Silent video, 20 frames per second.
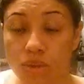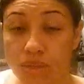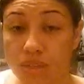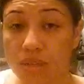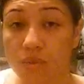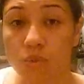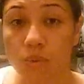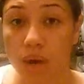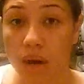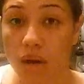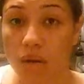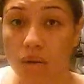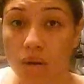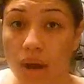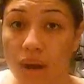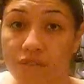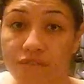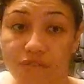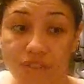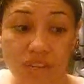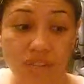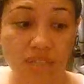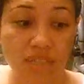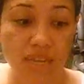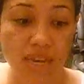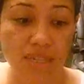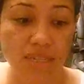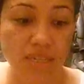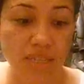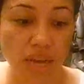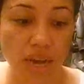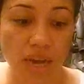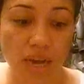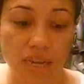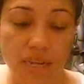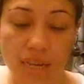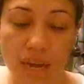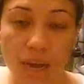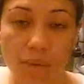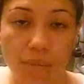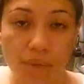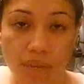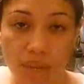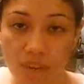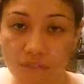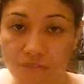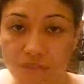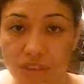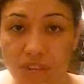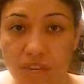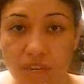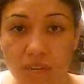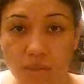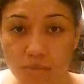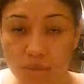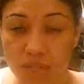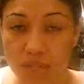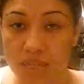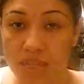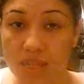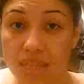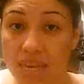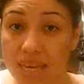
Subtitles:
really well. I fit a size 9. I mean, I fit it completely.